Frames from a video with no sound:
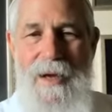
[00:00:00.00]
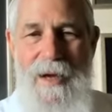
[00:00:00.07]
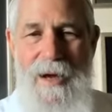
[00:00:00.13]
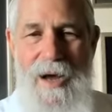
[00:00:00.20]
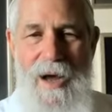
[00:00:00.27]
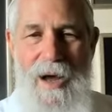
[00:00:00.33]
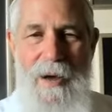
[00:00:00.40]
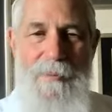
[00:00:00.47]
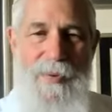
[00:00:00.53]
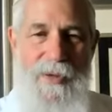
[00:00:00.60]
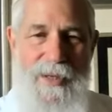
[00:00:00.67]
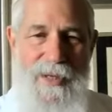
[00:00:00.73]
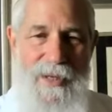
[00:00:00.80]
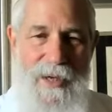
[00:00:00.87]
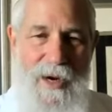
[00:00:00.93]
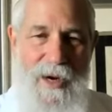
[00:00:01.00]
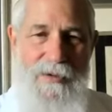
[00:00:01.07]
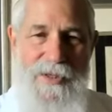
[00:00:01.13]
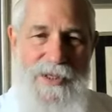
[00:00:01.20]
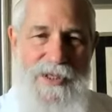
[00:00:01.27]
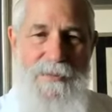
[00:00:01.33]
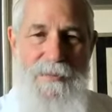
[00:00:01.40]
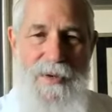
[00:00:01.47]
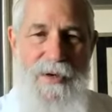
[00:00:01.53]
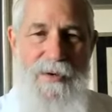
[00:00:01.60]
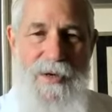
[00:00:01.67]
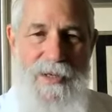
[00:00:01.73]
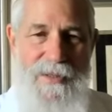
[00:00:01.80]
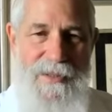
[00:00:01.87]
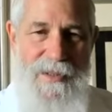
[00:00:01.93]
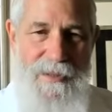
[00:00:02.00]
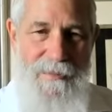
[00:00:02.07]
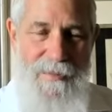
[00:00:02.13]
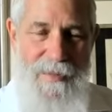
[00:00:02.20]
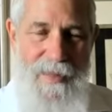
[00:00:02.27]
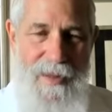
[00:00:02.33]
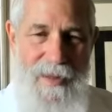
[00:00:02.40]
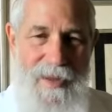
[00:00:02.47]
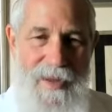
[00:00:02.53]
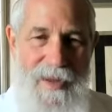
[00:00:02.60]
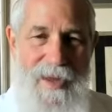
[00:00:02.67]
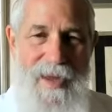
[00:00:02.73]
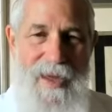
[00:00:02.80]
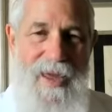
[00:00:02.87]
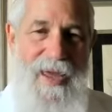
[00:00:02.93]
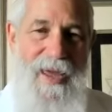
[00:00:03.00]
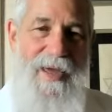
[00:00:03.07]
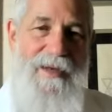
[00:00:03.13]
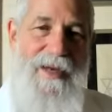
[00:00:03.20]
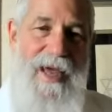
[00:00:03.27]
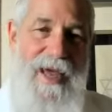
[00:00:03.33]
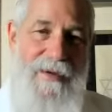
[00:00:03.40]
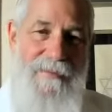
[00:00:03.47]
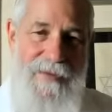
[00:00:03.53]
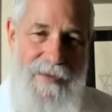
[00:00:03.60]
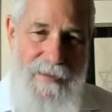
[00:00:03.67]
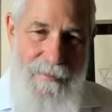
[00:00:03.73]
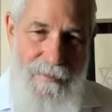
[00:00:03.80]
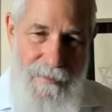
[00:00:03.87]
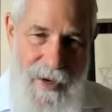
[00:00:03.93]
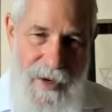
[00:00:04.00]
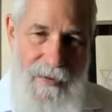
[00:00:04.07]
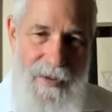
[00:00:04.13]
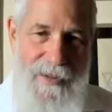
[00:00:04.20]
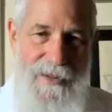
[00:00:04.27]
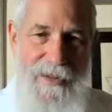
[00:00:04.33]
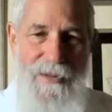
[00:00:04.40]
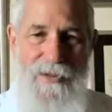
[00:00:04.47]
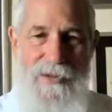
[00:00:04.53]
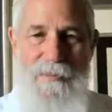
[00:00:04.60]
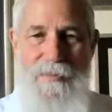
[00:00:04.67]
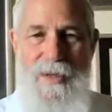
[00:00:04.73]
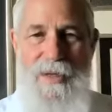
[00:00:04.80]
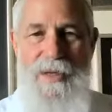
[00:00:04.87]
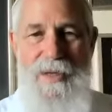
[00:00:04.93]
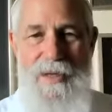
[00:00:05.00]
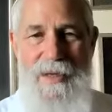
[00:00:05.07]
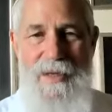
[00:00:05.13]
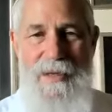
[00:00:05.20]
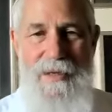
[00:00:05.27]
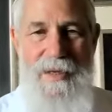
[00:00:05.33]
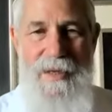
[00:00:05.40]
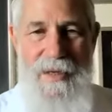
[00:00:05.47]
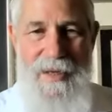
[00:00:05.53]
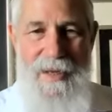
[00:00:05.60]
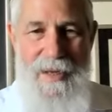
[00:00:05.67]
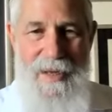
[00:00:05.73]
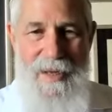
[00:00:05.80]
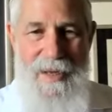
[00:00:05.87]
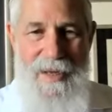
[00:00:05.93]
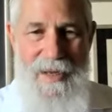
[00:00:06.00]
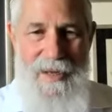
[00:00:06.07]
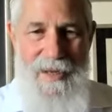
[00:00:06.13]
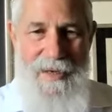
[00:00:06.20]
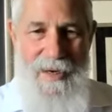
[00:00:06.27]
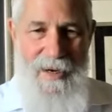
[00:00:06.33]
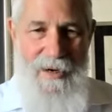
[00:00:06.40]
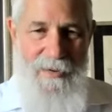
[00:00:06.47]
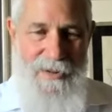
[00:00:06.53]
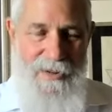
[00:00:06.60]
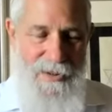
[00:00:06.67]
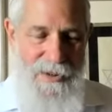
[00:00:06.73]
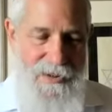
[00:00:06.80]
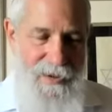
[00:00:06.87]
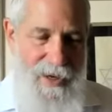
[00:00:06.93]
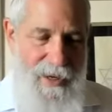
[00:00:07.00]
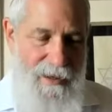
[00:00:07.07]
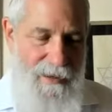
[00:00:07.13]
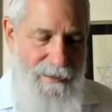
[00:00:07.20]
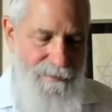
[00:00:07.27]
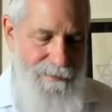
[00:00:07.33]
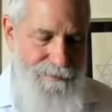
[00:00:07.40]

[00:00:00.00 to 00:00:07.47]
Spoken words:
humbling our spirit and having the merit to be in Eretz Yisrael.